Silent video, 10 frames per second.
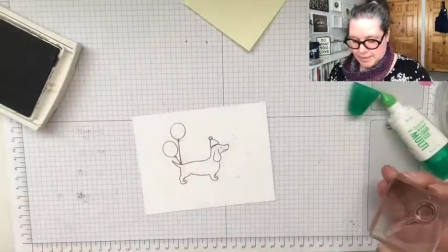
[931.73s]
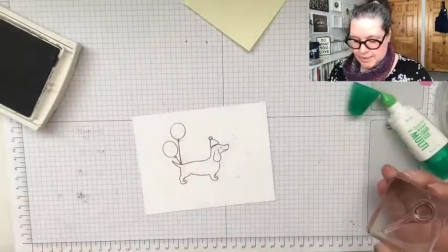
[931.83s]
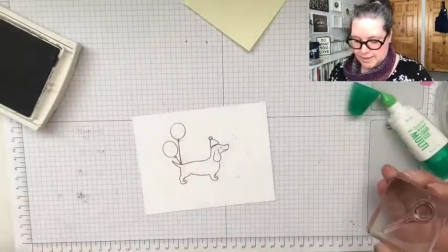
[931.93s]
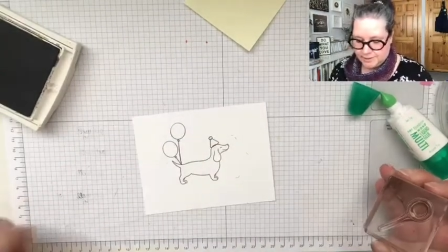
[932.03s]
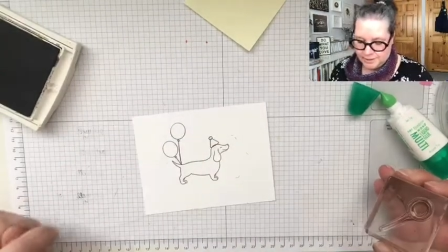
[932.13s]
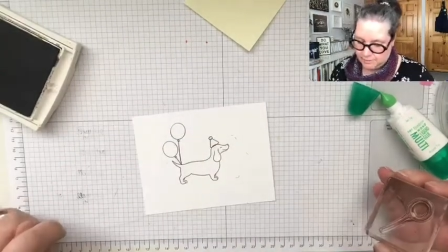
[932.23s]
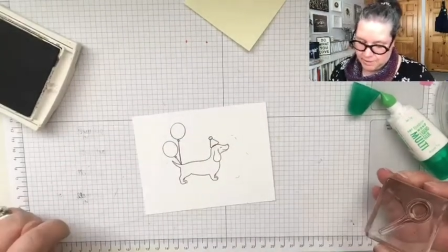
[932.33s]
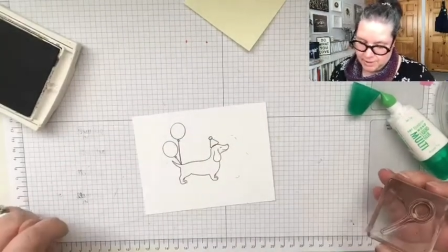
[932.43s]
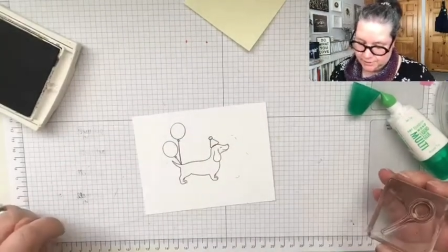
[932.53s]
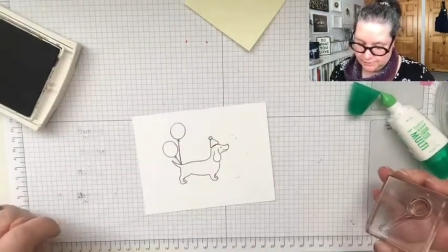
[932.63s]
And I think we
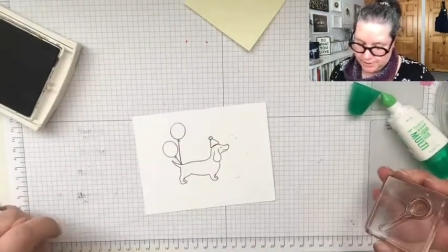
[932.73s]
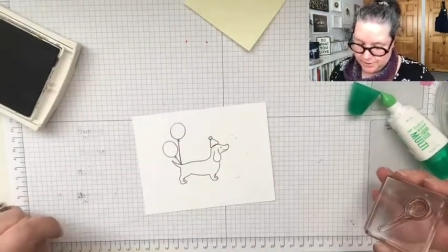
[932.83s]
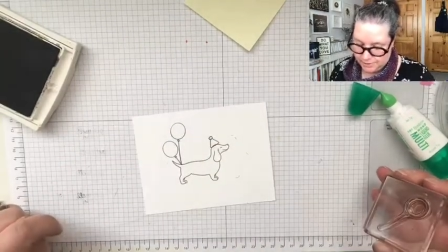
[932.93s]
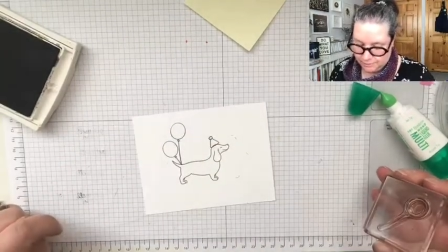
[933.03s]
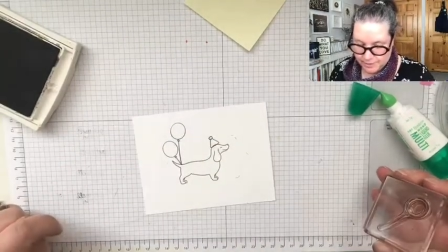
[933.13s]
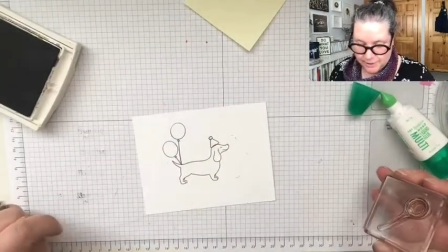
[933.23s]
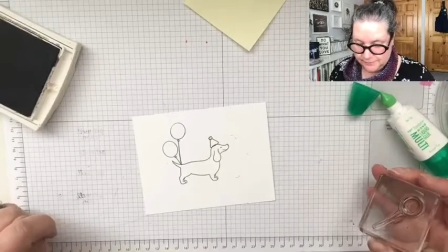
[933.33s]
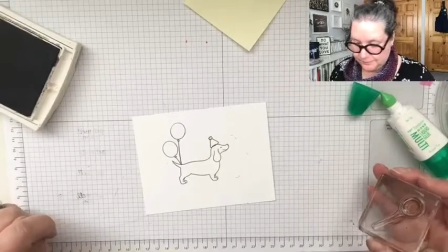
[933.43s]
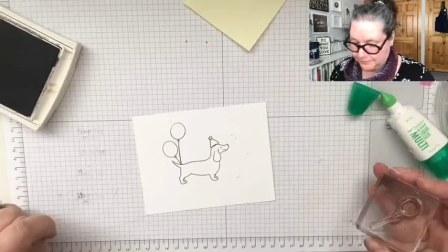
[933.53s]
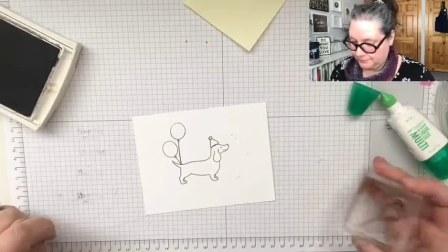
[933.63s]
need three, don't we?
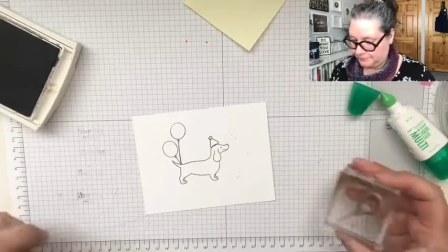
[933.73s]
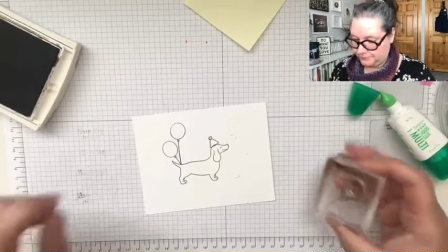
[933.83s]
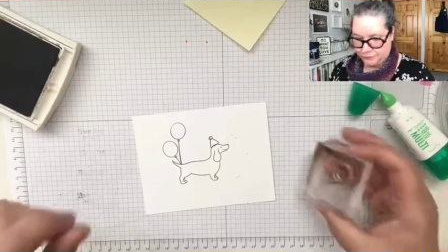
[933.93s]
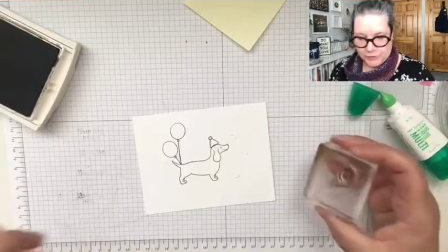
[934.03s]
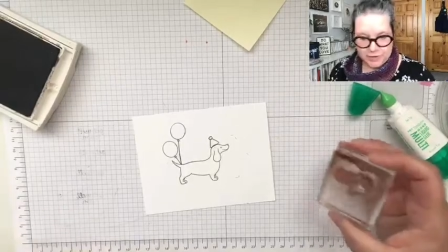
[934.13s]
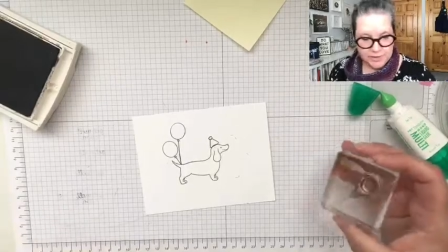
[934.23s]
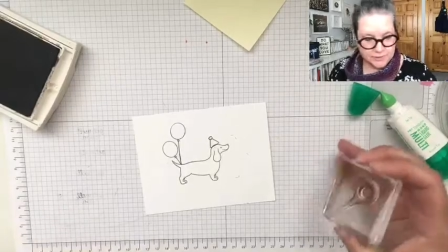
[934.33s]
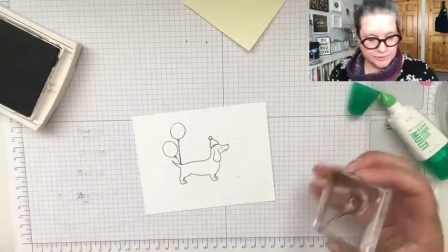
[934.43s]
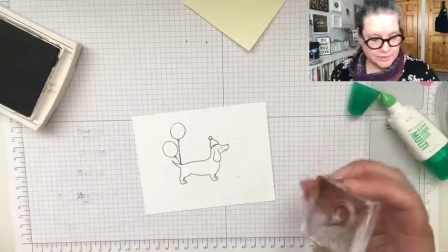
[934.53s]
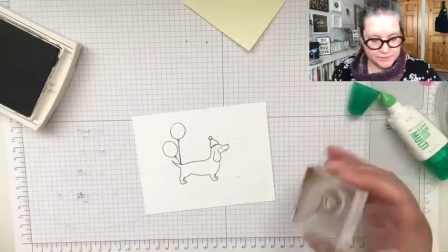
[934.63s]
Okay,
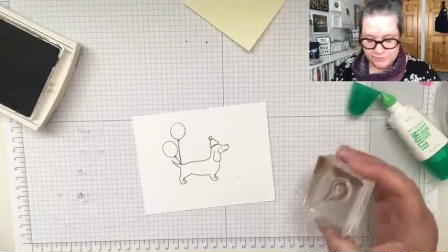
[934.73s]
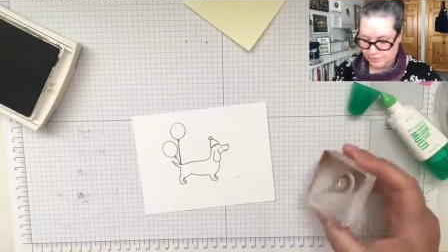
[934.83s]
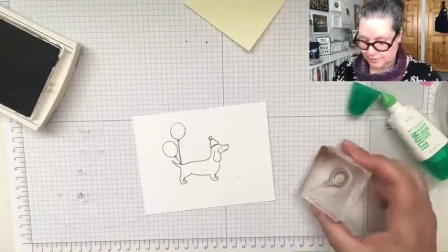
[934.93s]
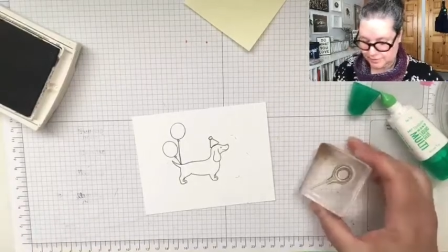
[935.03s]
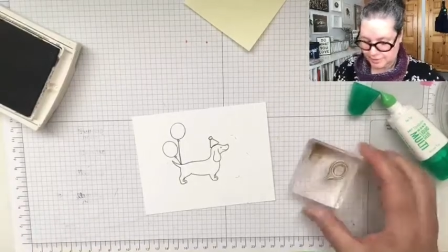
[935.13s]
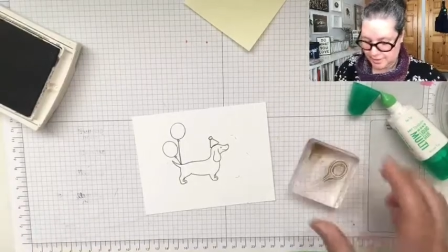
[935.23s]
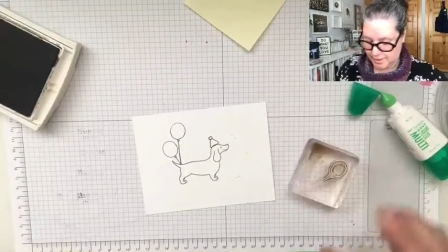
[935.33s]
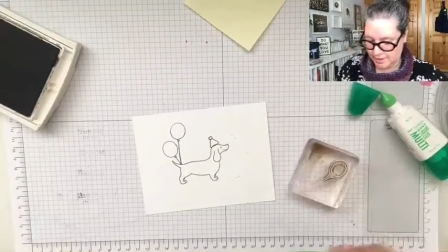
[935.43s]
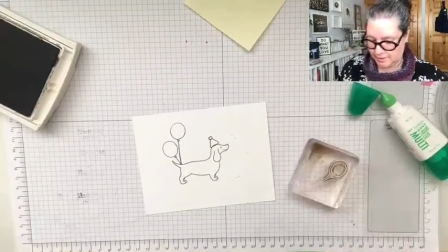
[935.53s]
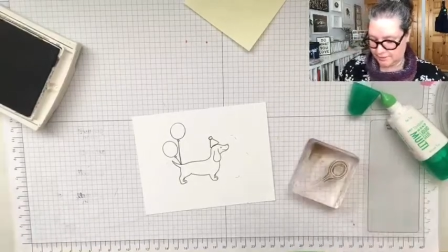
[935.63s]
so let's do this
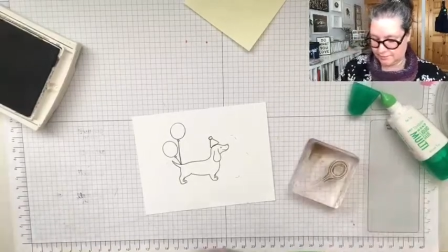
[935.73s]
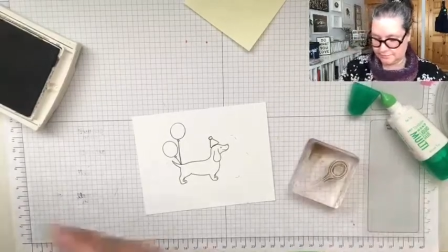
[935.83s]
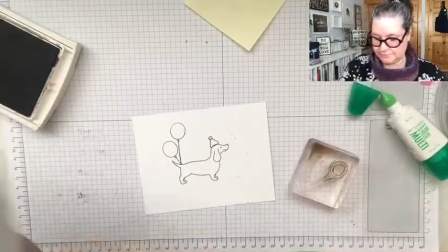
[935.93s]
again.